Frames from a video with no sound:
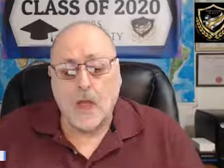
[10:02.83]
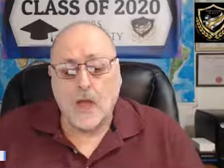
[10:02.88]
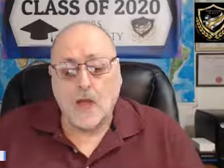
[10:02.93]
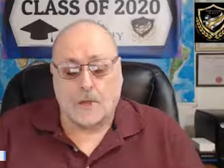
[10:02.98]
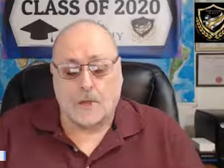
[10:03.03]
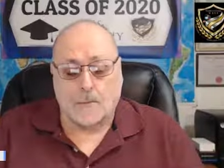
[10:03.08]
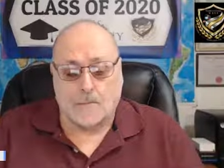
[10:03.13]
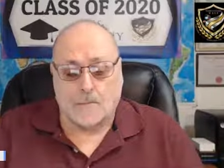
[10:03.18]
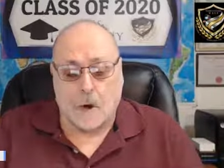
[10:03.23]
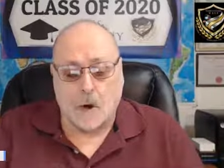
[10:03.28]

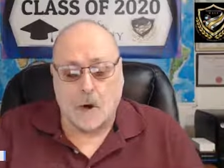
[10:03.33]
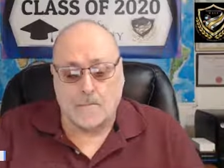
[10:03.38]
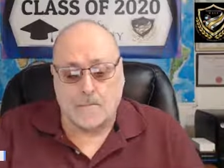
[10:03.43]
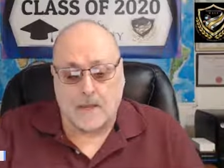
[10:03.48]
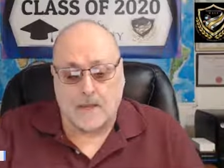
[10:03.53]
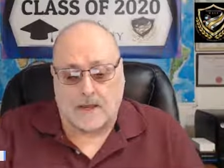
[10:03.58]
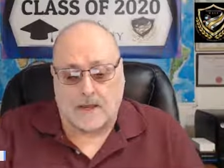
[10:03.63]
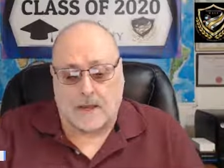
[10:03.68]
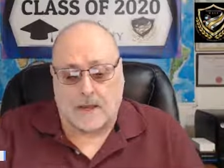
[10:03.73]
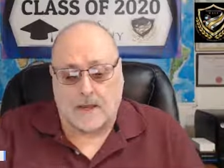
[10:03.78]
The Pope
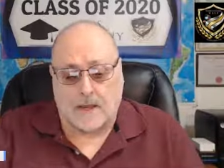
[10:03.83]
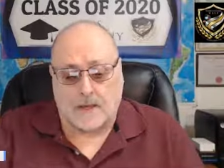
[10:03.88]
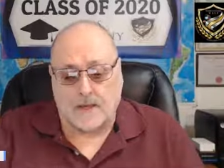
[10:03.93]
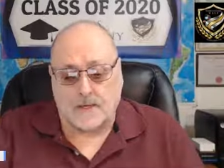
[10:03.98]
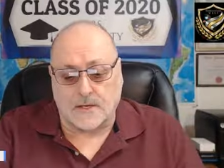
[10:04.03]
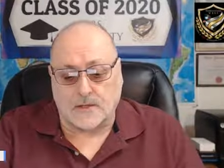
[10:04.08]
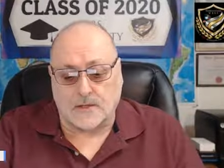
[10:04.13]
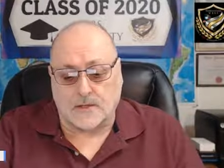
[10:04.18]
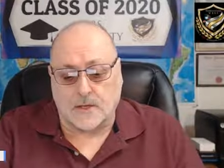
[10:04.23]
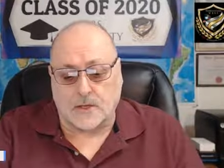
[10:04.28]
began
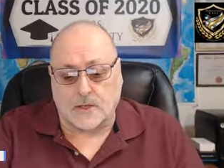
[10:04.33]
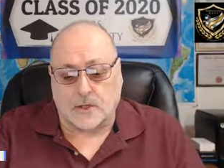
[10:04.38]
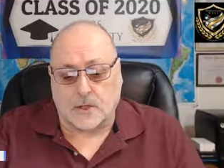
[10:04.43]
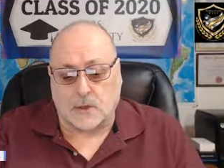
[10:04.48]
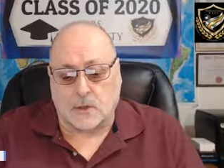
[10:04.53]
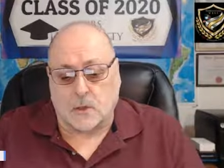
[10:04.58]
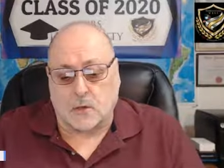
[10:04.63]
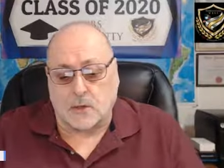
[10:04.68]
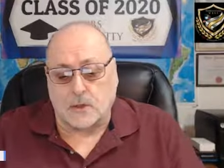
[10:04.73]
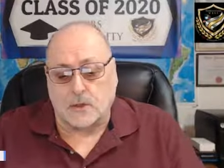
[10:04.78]
his
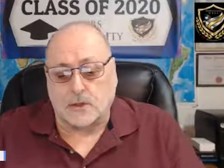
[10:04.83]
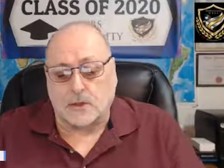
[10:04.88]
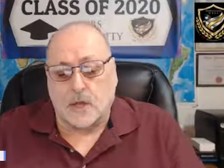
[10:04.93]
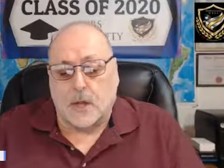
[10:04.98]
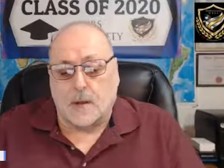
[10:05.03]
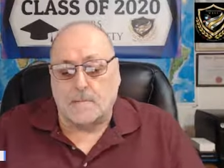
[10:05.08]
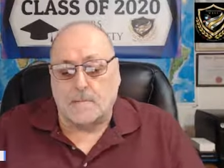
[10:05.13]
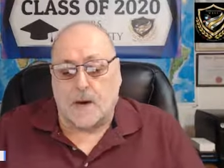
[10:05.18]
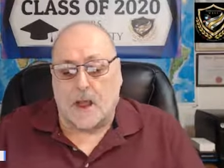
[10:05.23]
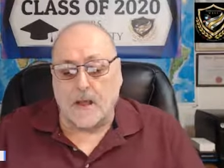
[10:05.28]
discourse
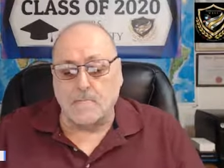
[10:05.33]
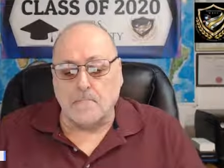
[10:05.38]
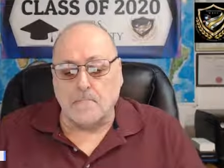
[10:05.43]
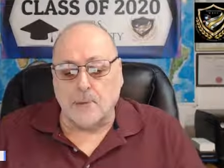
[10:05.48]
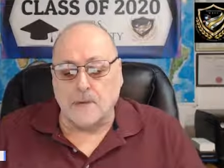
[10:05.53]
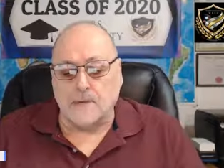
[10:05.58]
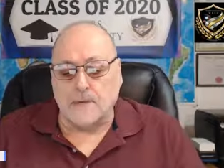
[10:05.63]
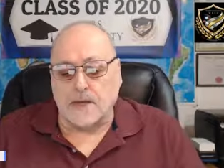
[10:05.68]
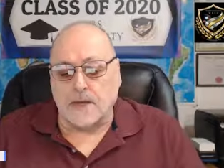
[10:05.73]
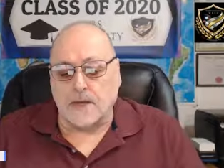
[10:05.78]
by
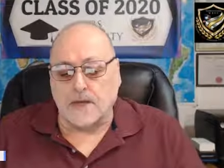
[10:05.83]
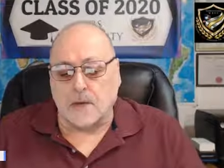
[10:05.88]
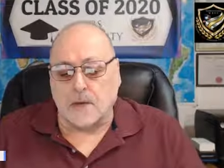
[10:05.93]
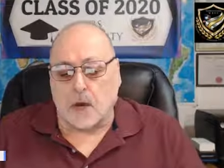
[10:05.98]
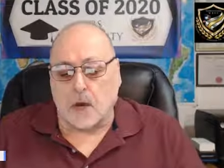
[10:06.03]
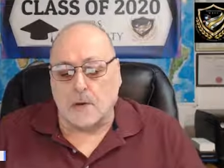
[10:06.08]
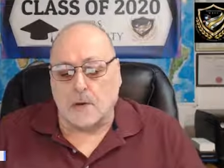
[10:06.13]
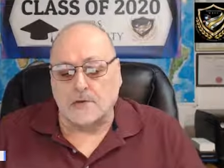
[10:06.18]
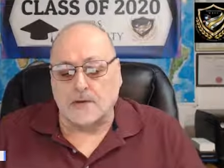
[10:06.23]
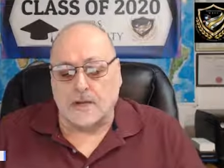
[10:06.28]
moving his
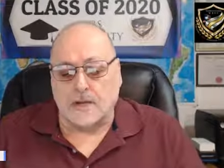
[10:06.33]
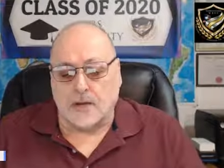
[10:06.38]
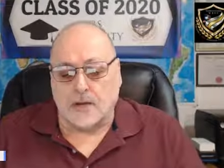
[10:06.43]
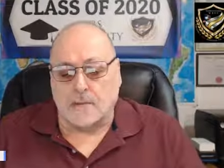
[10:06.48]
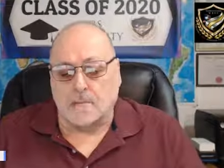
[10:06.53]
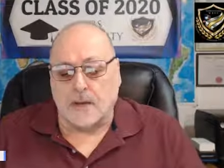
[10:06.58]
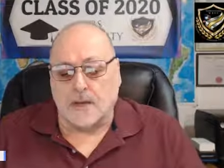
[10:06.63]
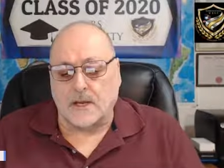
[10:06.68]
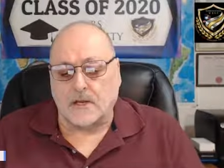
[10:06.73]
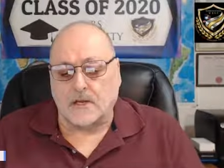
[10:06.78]
arms in
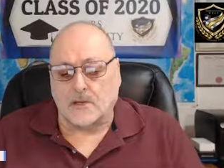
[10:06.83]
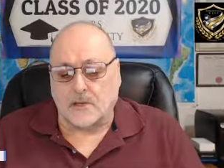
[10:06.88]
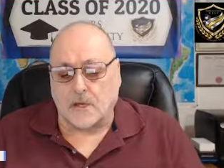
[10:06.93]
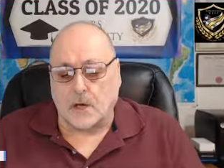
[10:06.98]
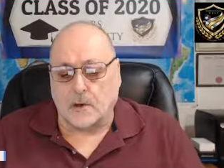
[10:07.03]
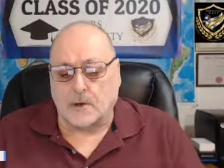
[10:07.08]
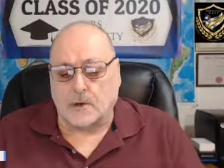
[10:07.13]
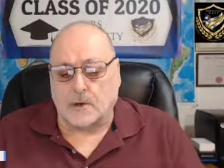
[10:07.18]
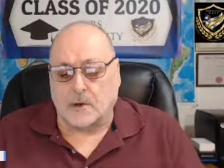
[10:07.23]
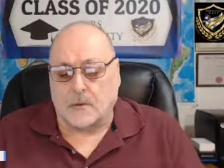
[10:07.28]
a big
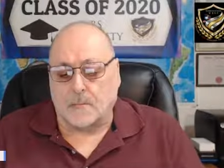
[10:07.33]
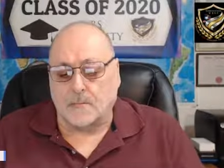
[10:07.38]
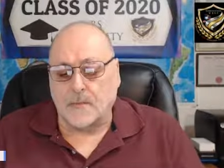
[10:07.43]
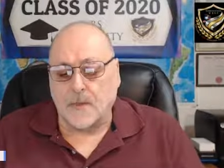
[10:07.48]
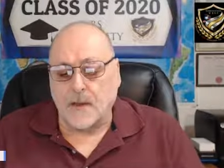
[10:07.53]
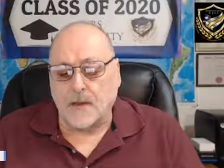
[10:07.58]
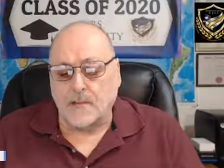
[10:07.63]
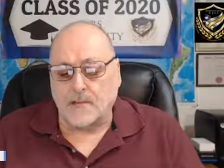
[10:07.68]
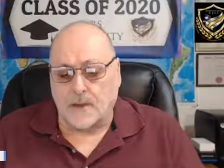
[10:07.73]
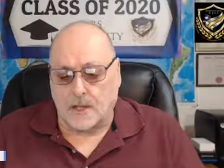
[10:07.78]
circle.
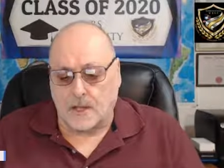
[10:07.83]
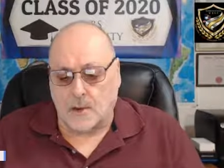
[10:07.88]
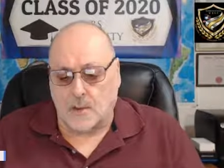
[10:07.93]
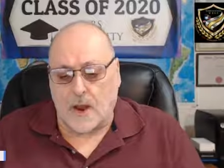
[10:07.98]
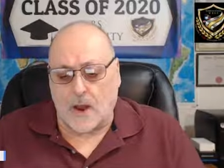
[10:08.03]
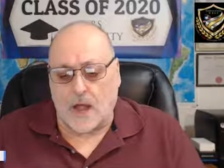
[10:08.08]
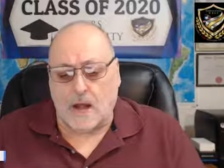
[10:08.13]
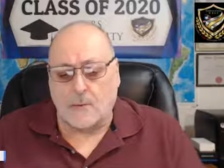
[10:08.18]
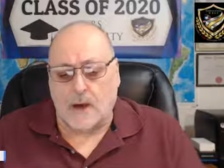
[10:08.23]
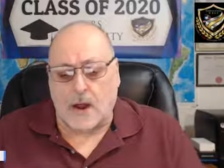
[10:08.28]
Then the
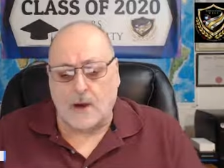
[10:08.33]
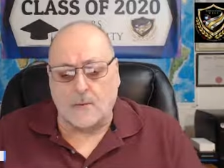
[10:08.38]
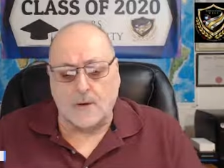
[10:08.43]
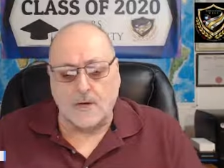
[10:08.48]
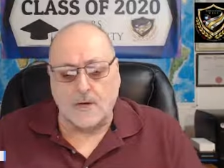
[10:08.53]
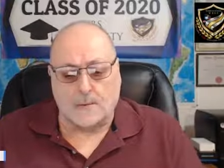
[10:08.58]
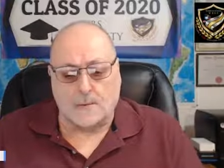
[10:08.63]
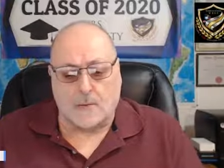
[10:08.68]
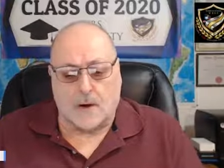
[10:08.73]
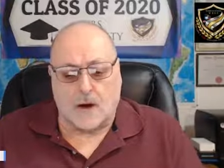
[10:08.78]
rabbi
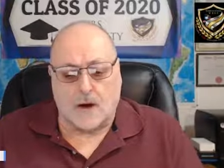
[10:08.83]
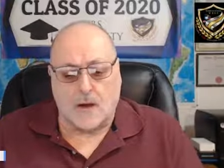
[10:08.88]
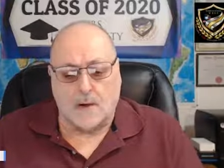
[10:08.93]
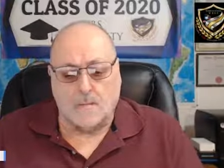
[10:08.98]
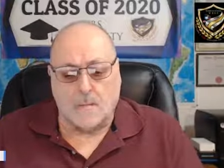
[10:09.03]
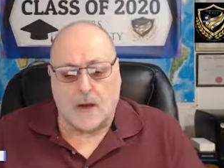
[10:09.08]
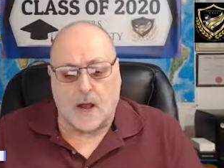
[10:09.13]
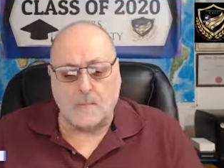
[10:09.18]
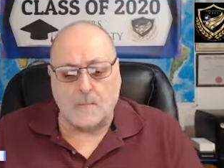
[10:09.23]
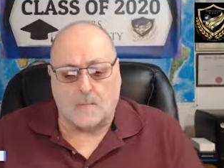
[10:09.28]

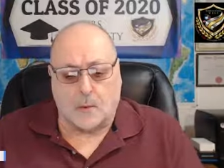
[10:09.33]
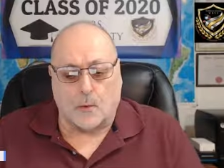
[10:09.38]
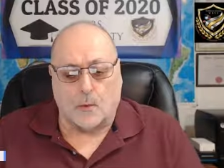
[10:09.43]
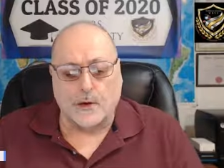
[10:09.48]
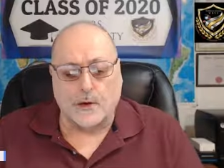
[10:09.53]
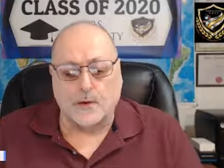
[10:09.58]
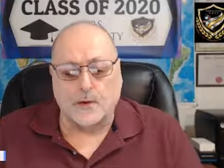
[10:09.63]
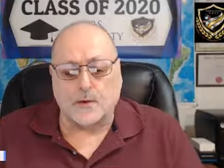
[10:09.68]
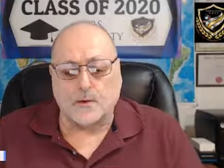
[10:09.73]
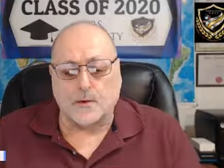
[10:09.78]
responded by
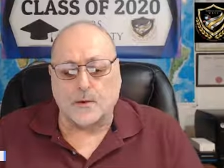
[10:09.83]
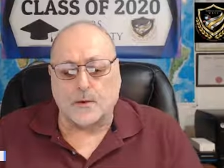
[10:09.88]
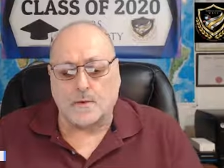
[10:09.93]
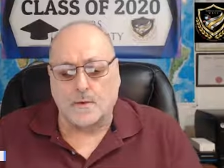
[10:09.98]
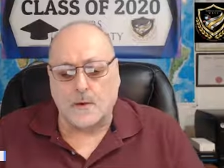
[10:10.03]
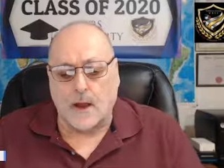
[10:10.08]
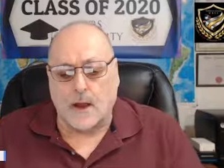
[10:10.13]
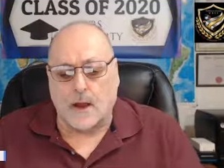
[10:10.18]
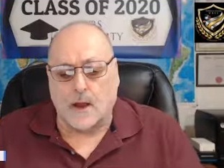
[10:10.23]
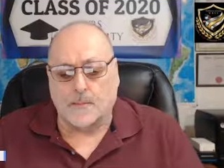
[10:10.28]
pointing to the
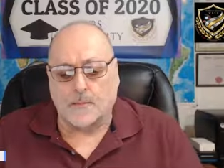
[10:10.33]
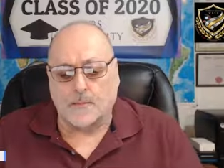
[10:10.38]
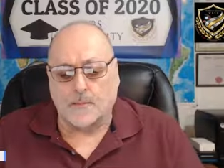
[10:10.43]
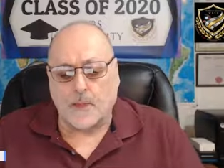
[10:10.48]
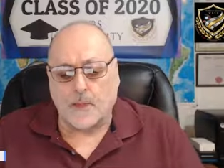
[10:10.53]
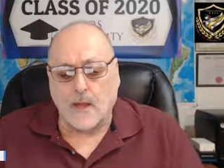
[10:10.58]
ground.